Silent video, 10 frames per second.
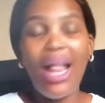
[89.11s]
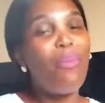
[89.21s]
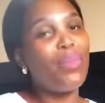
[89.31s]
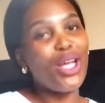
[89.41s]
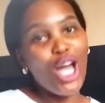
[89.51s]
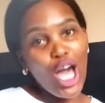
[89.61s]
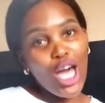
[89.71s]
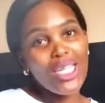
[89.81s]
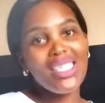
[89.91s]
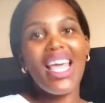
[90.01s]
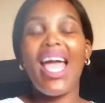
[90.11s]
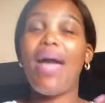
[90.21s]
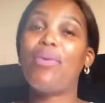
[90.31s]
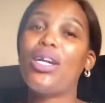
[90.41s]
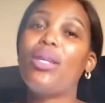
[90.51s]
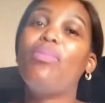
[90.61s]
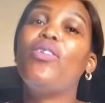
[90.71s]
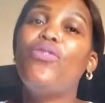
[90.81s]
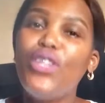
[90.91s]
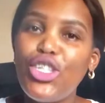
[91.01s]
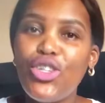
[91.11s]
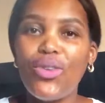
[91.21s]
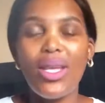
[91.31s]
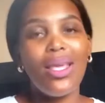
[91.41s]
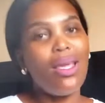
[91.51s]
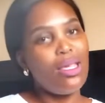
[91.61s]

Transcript: because I'm gonna be featuring